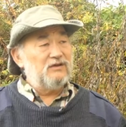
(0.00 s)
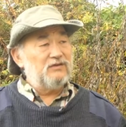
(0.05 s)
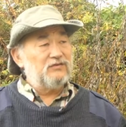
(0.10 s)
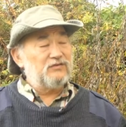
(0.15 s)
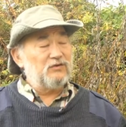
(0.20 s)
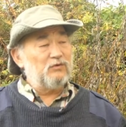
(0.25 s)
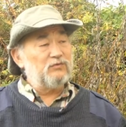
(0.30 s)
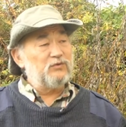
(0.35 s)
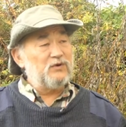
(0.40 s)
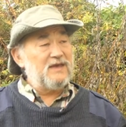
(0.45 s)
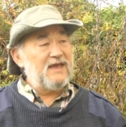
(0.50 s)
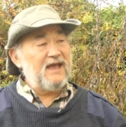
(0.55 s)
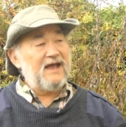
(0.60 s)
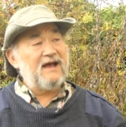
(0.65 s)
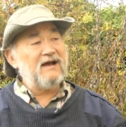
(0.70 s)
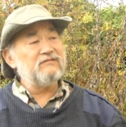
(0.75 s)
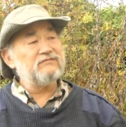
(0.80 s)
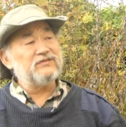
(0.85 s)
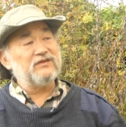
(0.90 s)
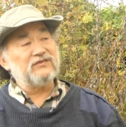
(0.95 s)
So if we
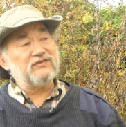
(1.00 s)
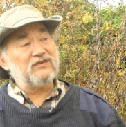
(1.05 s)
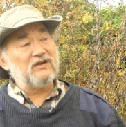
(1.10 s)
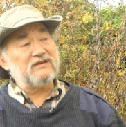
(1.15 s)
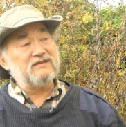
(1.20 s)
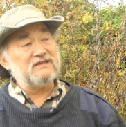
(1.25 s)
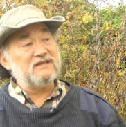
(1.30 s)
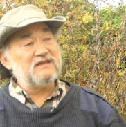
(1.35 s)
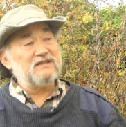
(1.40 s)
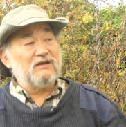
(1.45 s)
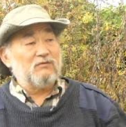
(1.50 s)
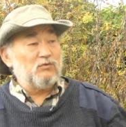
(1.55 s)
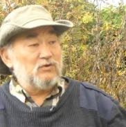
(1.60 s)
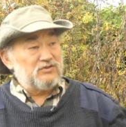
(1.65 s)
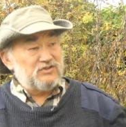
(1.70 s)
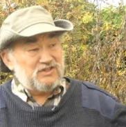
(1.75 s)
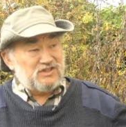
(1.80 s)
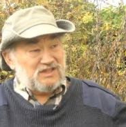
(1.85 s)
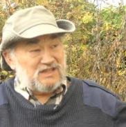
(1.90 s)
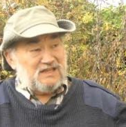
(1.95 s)
have this idea that
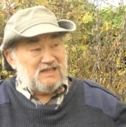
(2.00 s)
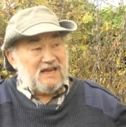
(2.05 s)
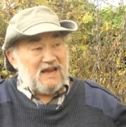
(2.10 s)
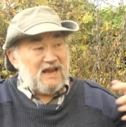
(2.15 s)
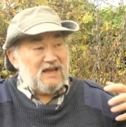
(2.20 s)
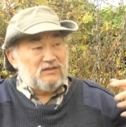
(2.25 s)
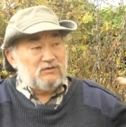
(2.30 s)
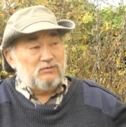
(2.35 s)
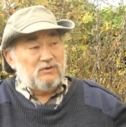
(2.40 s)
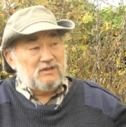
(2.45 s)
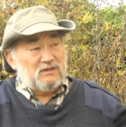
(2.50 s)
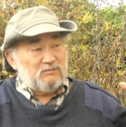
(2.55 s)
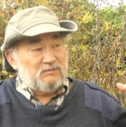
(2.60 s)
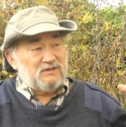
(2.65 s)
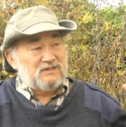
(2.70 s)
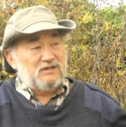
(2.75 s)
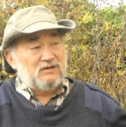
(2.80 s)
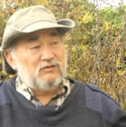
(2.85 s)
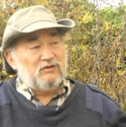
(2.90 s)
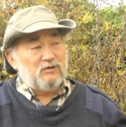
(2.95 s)
we're just gathering the
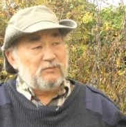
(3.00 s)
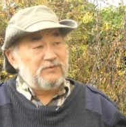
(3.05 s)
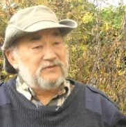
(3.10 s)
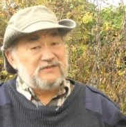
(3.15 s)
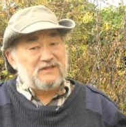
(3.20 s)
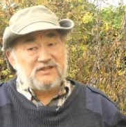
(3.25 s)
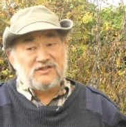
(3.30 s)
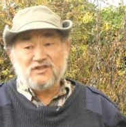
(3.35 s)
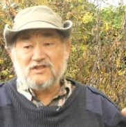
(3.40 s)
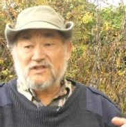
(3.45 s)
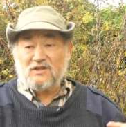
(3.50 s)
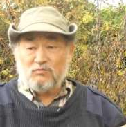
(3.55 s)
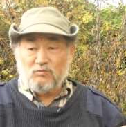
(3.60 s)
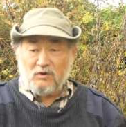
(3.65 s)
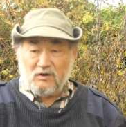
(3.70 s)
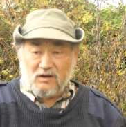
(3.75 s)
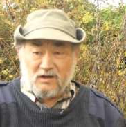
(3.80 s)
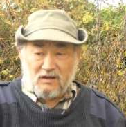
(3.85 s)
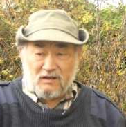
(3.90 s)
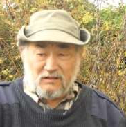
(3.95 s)
material possessions and
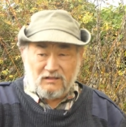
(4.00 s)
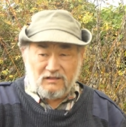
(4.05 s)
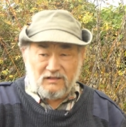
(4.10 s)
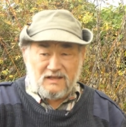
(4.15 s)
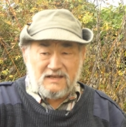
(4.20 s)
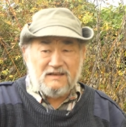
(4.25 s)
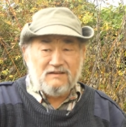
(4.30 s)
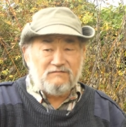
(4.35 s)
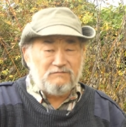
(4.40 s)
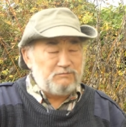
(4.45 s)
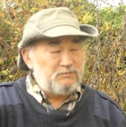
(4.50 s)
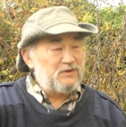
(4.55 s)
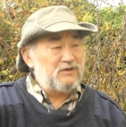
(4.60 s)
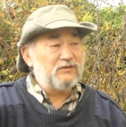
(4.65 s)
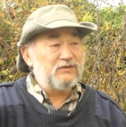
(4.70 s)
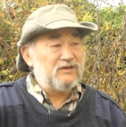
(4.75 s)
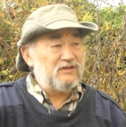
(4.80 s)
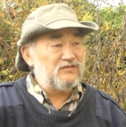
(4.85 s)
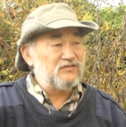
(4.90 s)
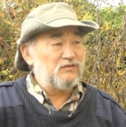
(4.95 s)
we're going to leave
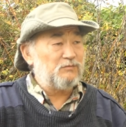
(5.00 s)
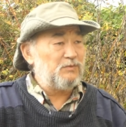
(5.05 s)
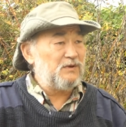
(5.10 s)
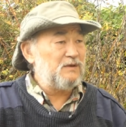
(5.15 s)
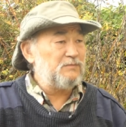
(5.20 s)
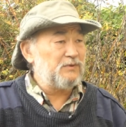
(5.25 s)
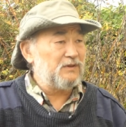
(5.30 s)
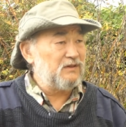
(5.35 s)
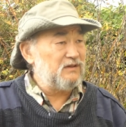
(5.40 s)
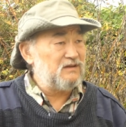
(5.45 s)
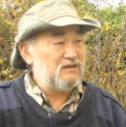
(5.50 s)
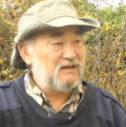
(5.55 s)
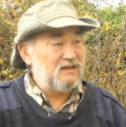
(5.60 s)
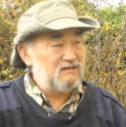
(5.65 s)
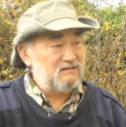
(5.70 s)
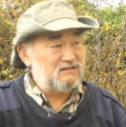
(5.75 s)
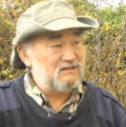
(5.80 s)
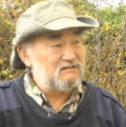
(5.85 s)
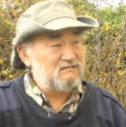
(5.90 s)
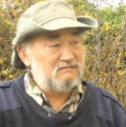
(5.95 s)
billions of people in
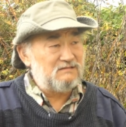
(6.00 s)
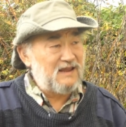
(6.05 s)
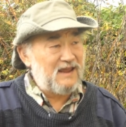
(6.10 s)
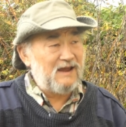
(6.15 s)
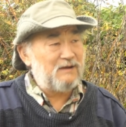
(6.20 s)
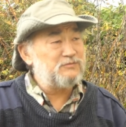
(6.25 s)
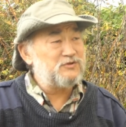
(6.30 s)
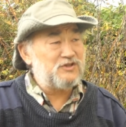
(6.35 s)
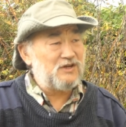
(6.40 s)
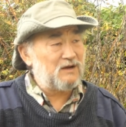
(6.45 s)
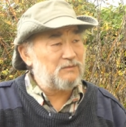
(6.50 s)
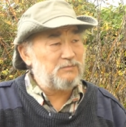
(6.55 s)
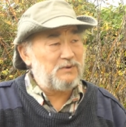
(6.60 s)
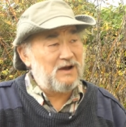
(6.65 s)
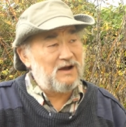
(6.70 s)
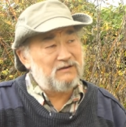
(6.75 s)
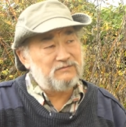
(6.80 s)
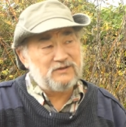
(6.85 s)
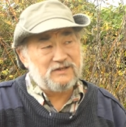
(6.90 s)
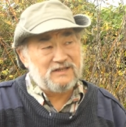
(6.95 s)
abject
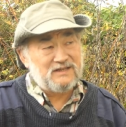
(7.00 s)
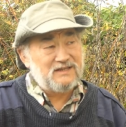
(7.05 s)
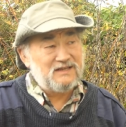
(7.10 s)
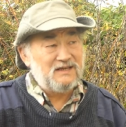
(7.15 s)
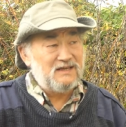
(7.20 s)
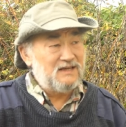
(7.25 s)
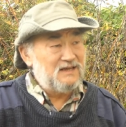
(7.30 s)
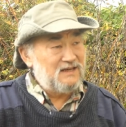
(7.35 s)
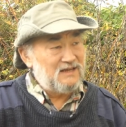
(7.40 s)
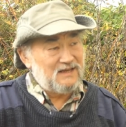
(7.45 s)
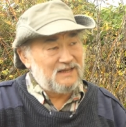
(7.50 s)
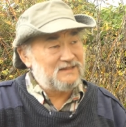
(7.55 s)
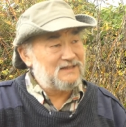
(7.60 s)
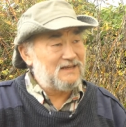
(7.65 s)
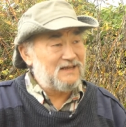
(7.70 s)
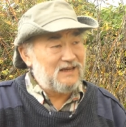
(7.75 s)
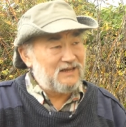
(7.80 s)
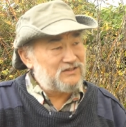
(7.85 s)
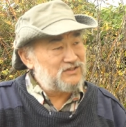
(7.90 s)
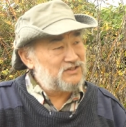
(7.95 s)
poverty at
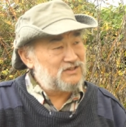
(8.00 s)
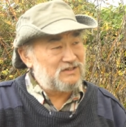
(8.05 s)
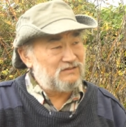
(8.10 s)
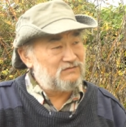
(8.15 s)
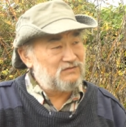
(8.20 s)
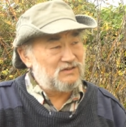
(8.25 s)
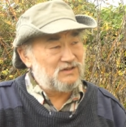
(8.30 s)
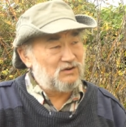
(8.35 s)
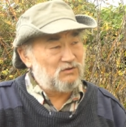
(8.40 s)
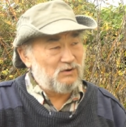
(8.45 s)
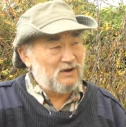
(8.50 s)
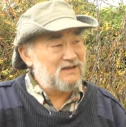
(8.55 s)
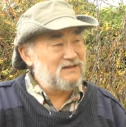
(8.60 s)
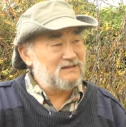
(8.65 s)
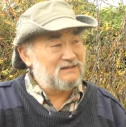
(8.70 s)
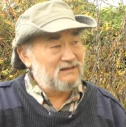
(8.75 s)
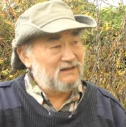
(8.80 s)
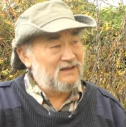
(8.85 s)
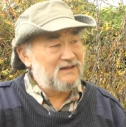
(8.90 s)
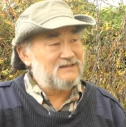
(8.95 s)
the edges of
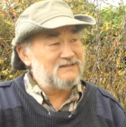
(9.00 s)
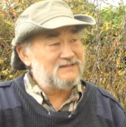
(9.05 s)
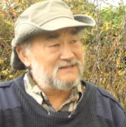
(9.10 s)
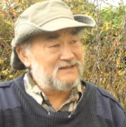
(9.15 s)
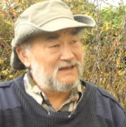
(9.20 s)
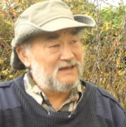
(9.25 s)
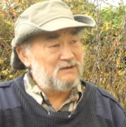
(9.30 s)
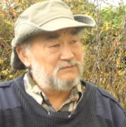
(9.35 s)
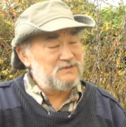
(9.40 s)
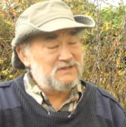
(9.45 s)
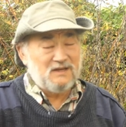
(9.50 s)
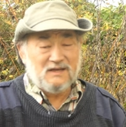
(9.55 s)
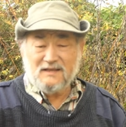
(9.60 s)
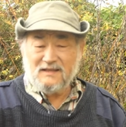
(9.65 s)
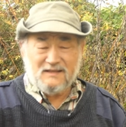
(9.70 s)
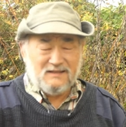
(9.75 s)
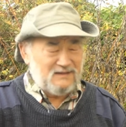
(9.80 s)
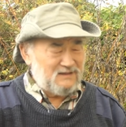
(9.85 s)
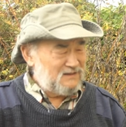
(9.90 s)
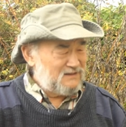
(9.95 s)
degraded landscapes,
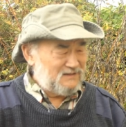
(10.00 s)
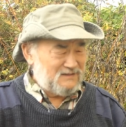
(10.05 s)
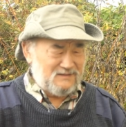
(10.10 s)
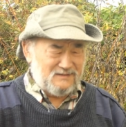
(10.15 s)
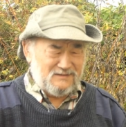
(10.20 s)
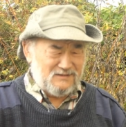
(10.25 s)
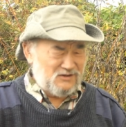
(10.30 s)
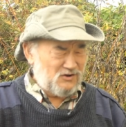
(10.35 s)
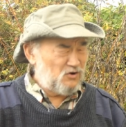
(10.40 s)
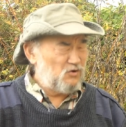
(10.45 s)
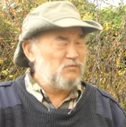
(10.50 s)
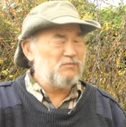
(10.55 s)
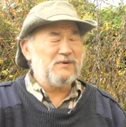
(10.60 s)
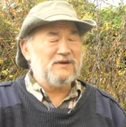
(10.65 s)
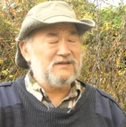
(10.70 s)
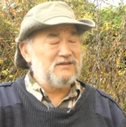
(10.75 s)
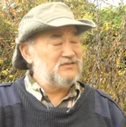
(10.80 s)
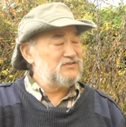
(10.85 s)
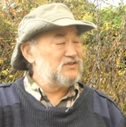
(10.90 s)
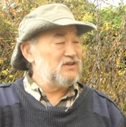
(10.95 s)

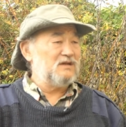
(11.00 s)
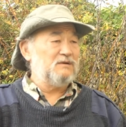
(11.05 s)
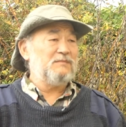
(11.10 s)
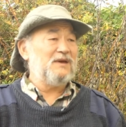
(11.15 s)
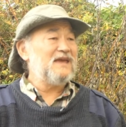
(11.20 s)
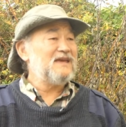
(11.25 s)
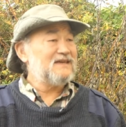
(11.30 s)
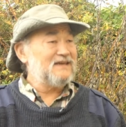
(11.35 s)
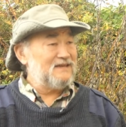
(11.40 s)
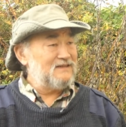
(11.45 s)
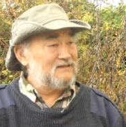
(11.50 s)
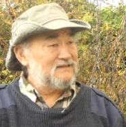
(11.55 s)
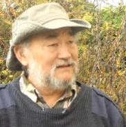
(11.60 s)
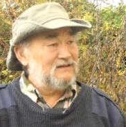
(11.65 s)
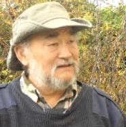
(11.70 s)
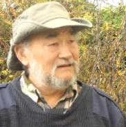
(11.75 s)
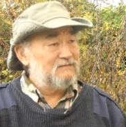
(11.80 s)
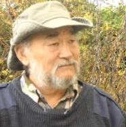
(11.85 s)
nobody's going to make it.